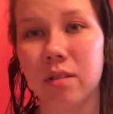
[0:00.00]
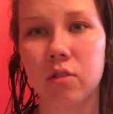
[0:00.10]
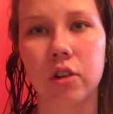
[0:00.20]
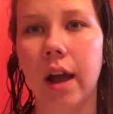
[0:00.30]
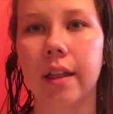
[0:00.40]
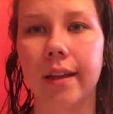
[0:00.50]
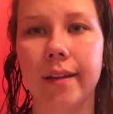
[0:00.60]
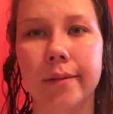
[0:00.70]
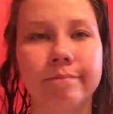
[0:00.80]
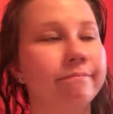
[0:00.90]
so dry,
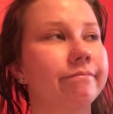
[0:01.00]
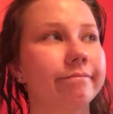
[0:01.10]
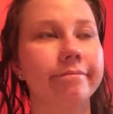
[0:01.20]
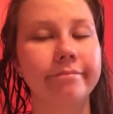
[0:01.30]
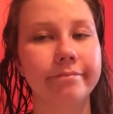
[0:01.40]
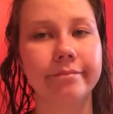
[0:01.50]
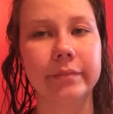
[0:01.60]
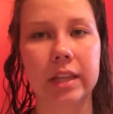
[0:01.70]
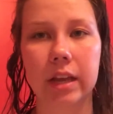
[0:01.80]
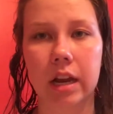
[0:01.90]
like
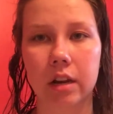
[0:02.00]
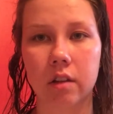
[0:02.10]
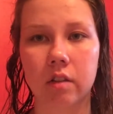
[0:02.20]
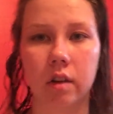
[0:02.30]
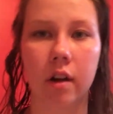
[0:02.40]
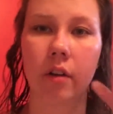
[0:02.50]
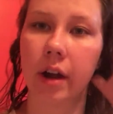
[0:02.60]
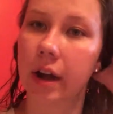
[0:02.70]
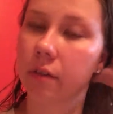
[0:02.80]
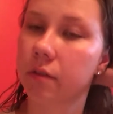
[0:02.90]
they kind of just start
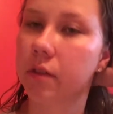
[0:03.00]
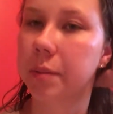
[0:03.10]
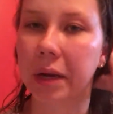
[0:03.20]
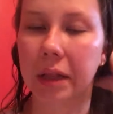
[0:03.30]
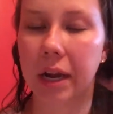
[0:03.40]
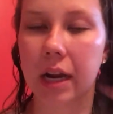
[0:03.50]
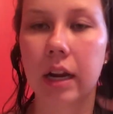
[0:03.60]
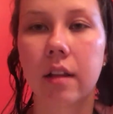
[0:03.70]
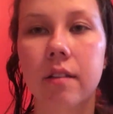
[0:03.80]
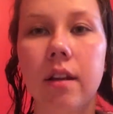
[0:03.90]
right with like
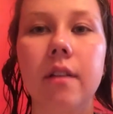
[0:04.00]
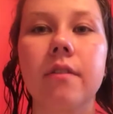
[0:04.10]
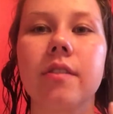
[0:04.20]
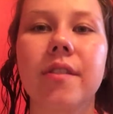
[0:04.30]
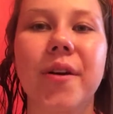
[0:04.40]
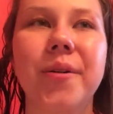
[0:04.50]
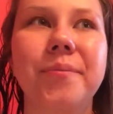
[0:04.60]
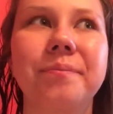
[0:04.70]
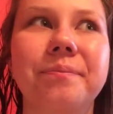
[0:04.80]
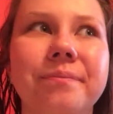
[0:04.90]
lightning and stuff. So
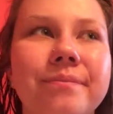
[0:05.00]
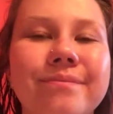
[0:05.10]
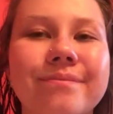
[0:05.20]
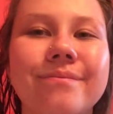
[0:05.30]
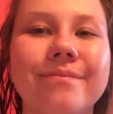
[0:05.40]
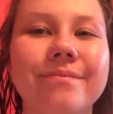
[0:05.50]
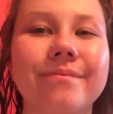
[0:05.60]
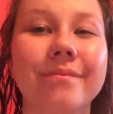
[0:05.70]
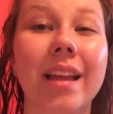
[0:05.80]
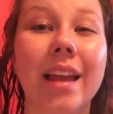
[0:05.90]

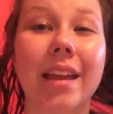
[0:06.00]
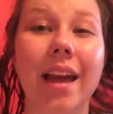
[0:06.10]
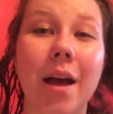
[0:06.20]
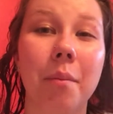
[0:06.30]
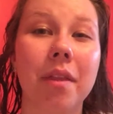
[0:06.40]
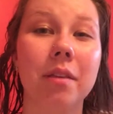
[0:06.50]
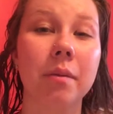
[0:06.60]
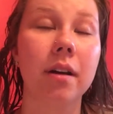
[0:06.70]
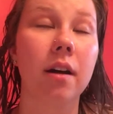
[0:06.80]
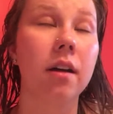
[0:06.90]
yeah, but this
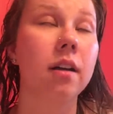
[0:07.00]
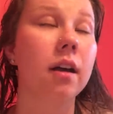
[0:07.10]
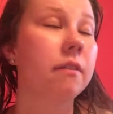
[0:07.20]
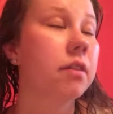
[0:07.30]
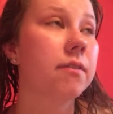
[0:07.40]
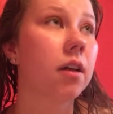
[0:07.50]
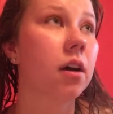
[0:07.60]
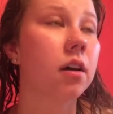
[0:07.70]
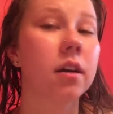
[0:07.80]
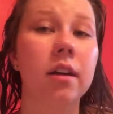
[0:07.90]
will be all of the
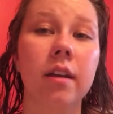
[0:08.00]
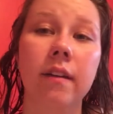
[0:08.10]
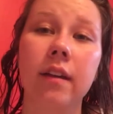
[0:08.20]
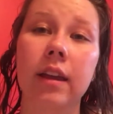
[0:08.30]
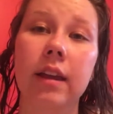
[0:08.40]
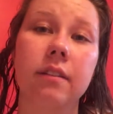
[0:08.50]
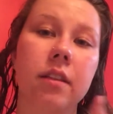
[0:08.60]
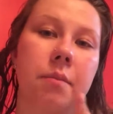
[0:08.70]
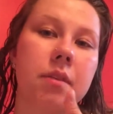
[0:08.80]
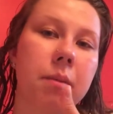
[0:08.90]
vlog. Give it a
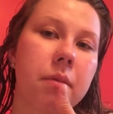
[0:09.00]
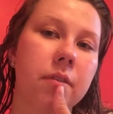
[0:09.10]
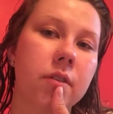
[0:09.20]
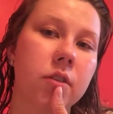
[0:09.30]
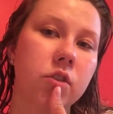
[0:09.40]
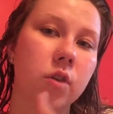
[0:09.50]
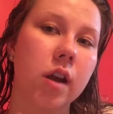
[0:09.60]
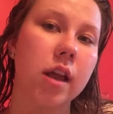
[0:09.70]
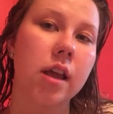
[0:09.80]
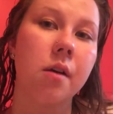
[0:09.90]
thumbs up if you
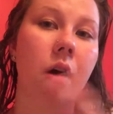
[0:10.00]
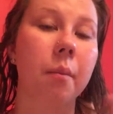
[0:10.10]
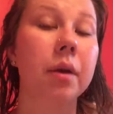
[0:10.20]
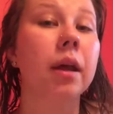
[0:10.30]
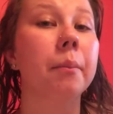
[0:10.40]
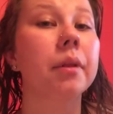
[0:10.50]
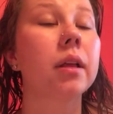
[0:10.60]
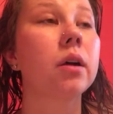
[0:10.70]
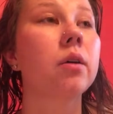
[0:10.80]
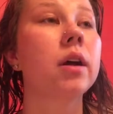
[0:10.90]
enjoyed it and comment down
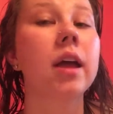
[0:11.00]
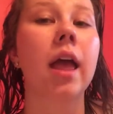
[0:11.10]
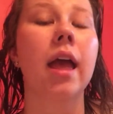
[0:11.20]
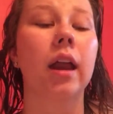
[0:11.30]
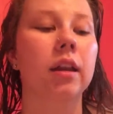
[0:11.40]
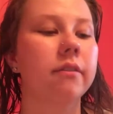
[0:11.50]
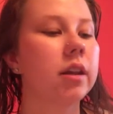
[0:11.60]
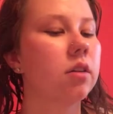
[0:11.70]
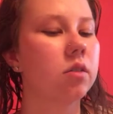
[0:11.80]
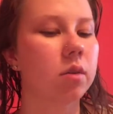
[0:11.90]
below any
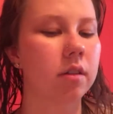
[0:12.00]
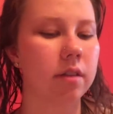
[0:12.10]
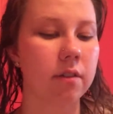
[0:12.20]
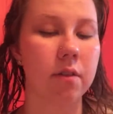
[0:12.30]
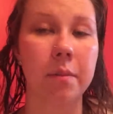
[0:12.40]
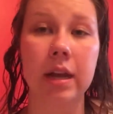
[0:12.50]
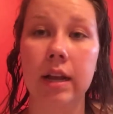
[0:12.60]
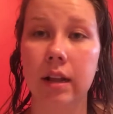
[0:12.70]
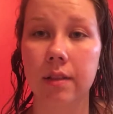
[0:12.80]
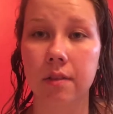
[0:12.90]
videos you want to see from me
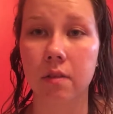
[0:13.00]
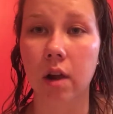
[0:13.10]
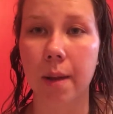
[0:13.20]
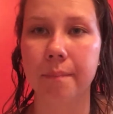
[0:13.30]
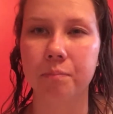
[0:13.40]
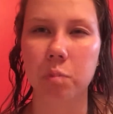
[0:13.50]
and subscribe